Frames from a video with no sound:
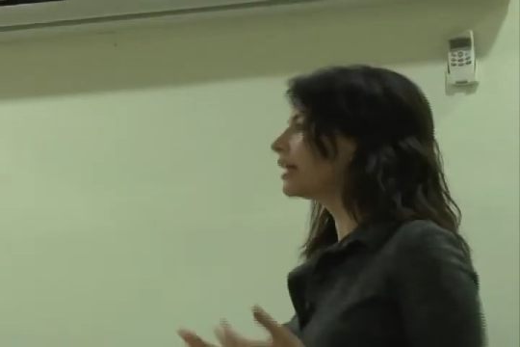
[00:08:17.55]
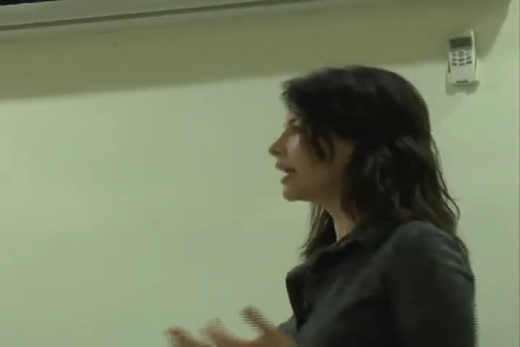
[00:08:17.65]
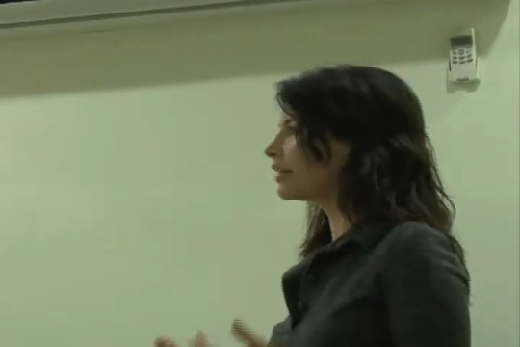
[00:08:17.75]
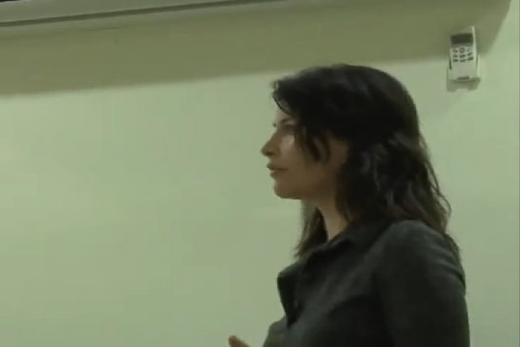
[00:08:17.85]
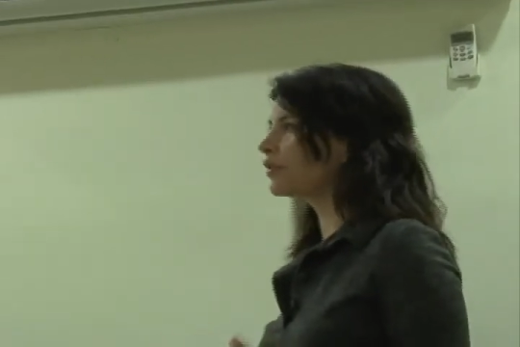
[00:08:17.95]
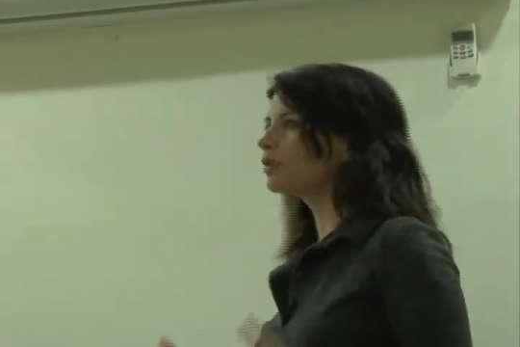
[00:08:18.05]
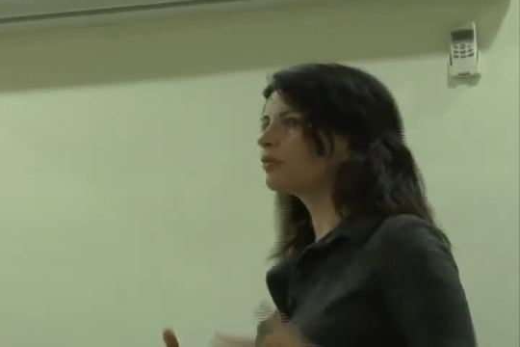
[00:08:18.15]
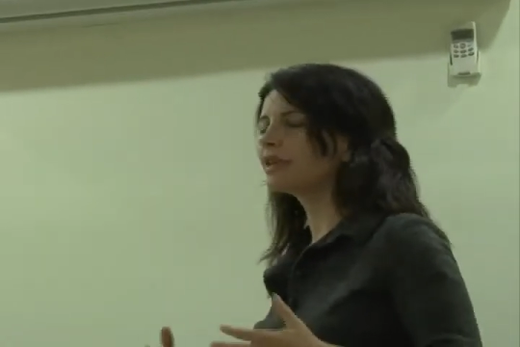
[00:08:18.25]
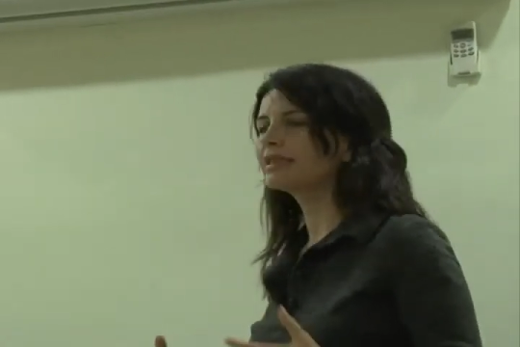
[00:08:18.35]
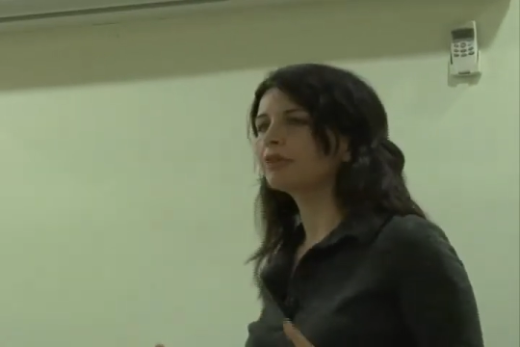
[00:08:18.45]
and the view
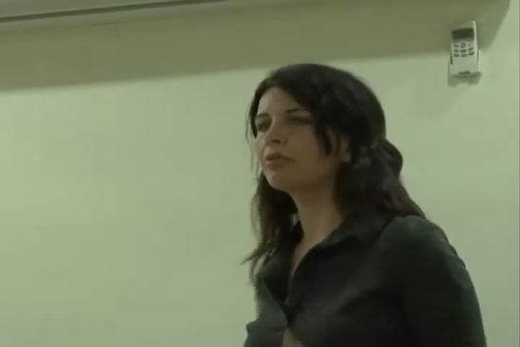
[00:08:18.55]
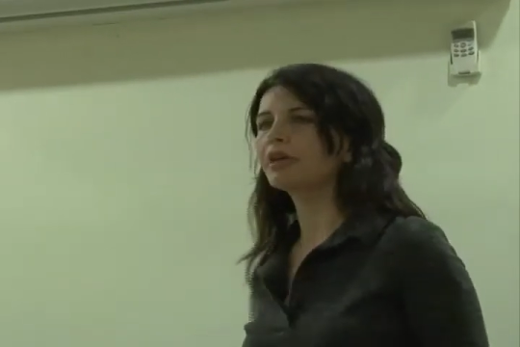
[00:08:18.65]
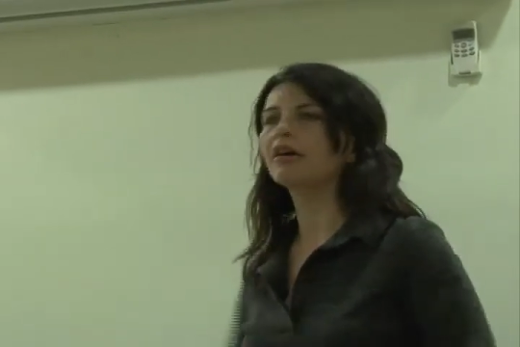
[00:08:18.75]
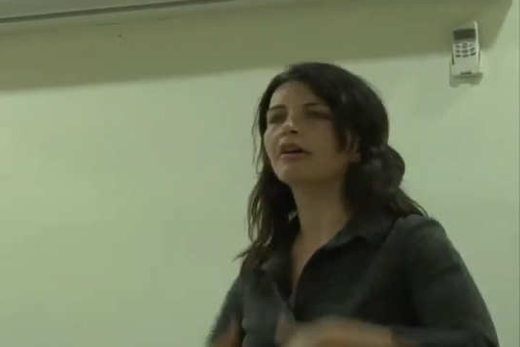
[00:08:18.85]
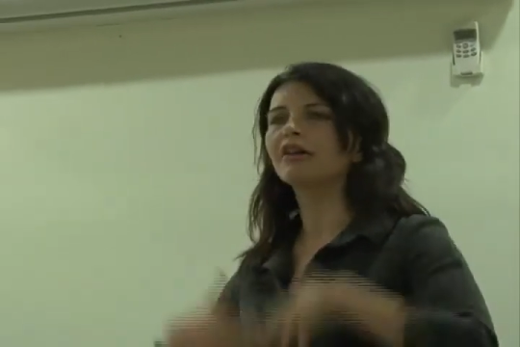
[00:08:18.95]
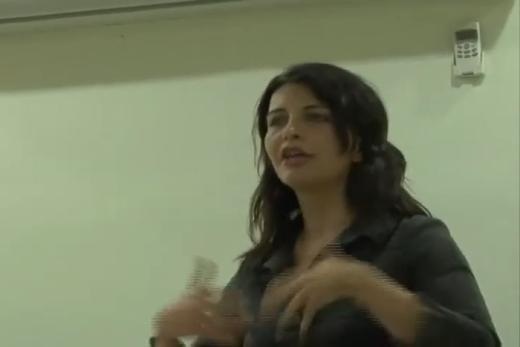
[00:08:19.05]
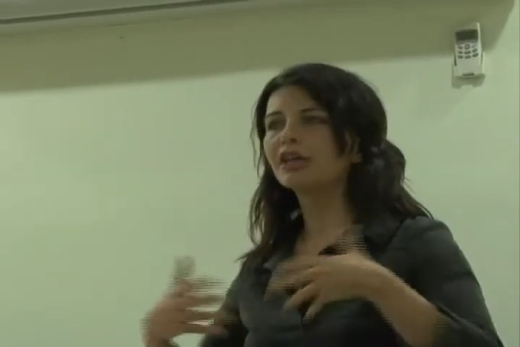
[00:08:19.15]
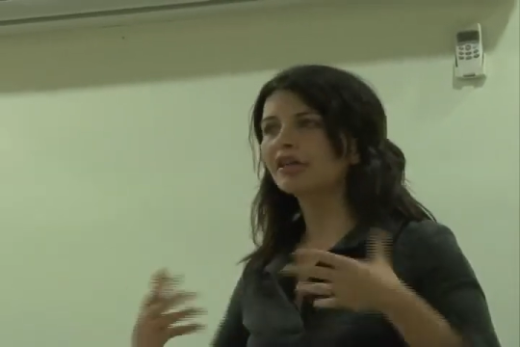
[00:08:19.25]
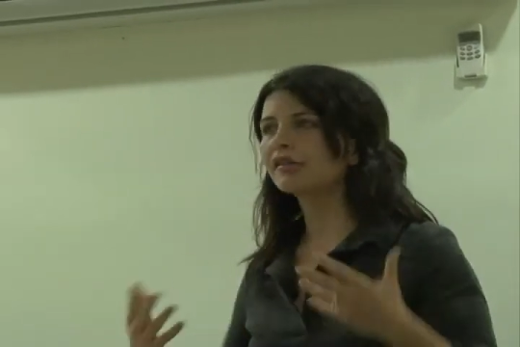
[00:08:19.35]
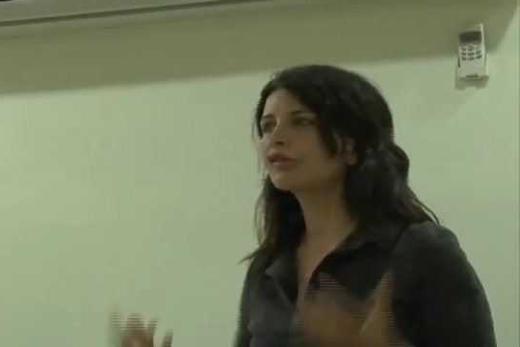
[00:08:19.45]
was that we are
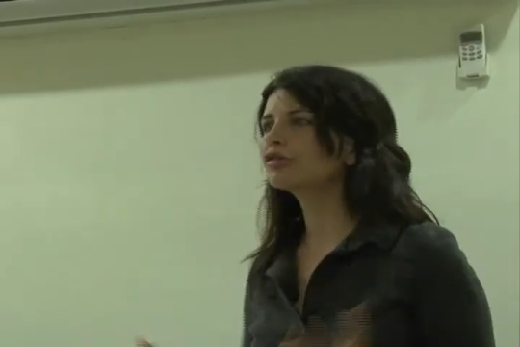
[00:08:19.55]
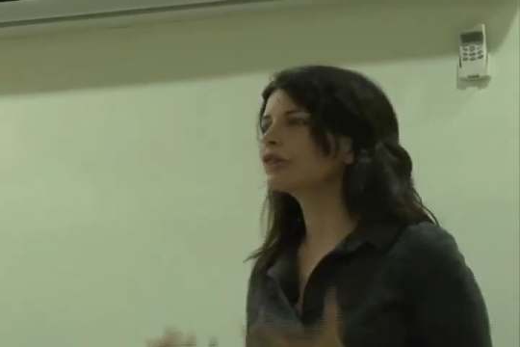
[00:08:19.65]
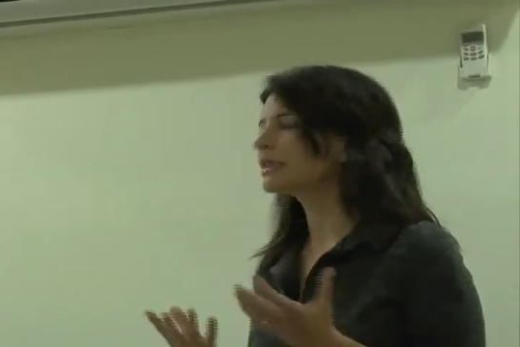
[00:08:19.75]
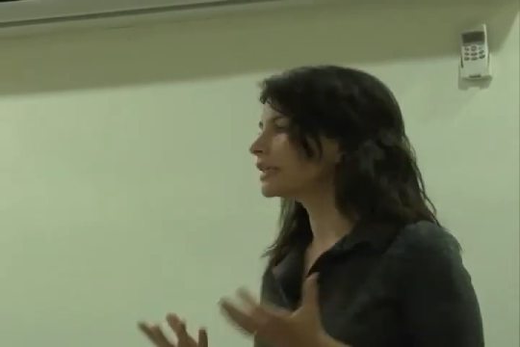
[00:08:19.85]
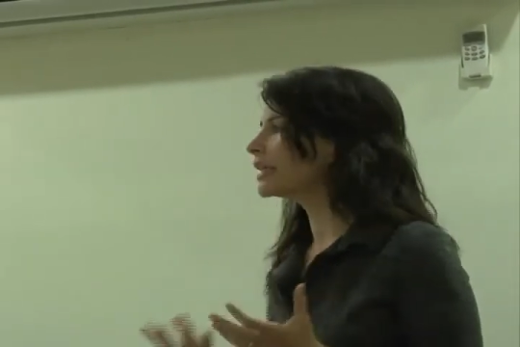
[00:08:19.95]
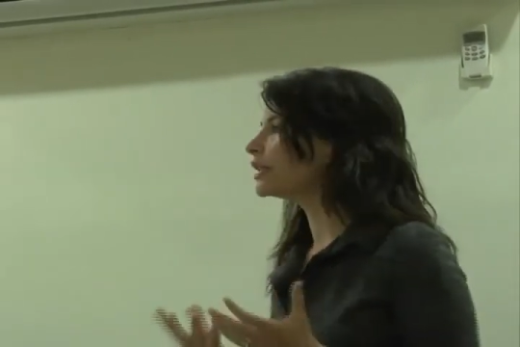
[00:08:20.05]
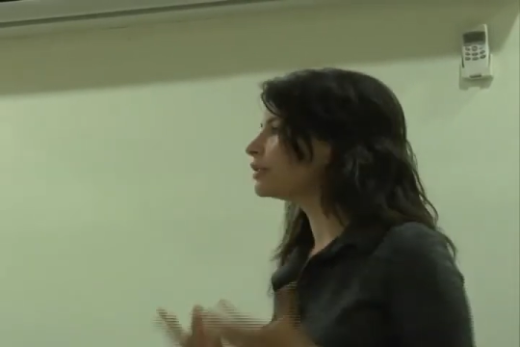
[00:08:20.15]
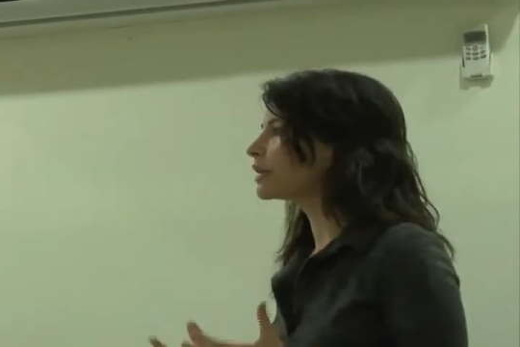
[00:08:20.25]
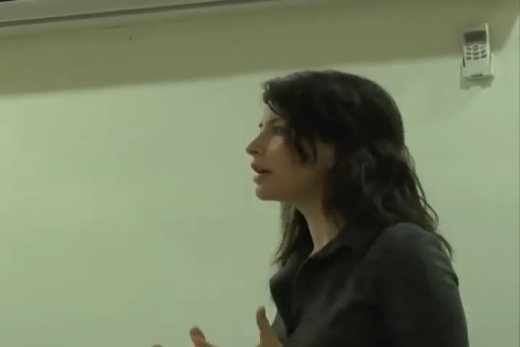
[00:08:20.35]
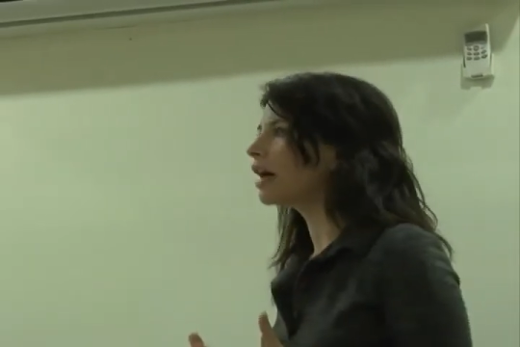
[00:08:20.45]
constructing a new
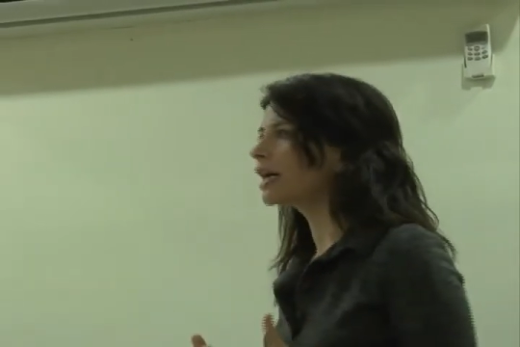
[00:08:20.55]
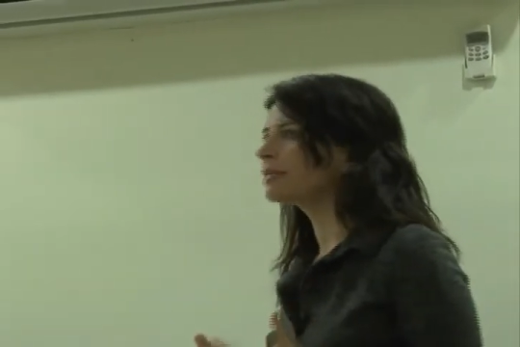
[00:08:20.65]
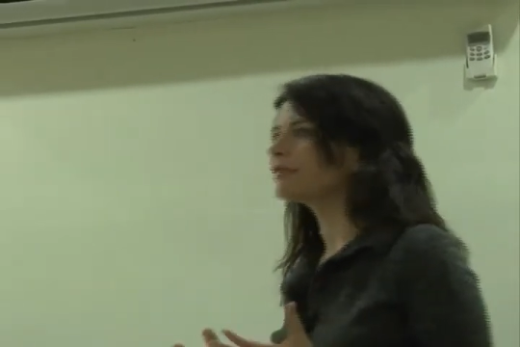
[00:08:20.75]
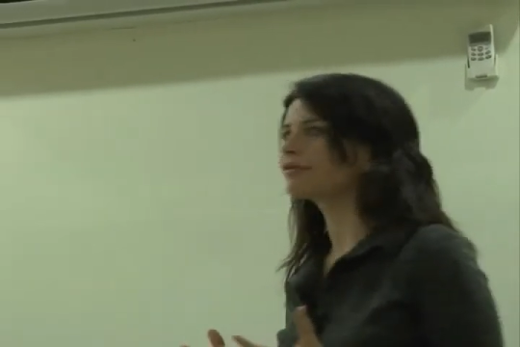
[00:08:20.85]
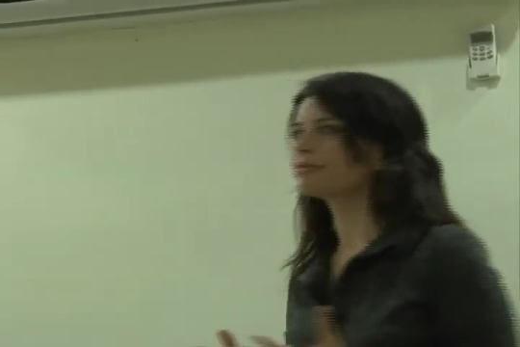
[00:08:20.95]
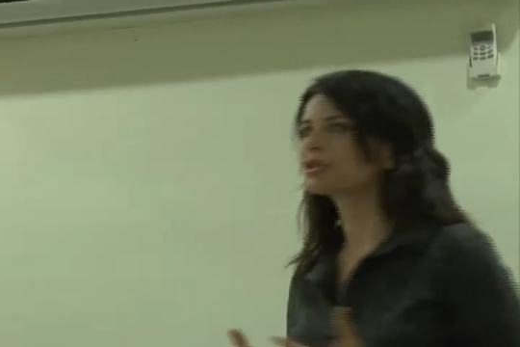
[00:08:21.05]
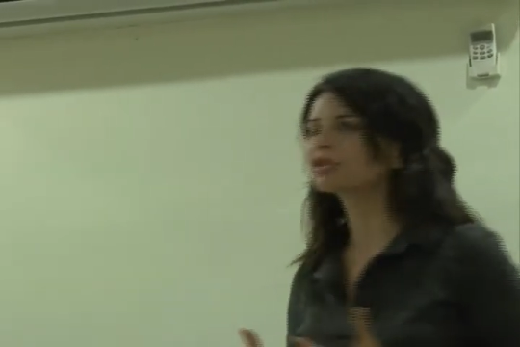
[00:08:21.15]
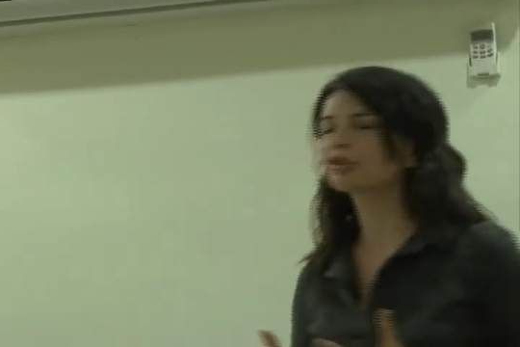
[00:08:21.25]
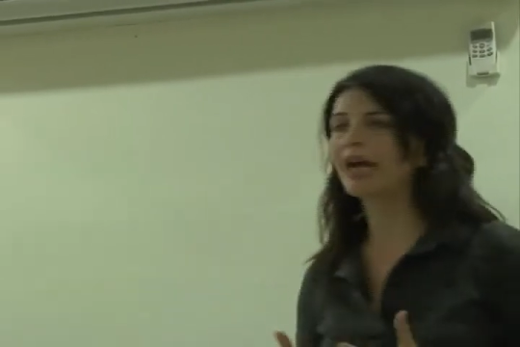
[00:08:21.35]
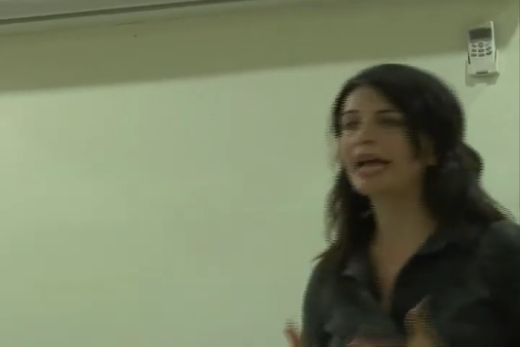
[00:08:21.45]
economy from
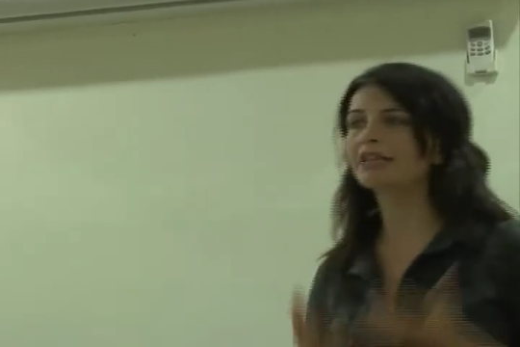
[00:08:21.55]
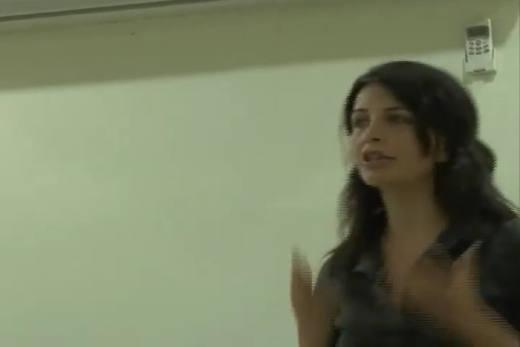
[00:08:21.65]
scratch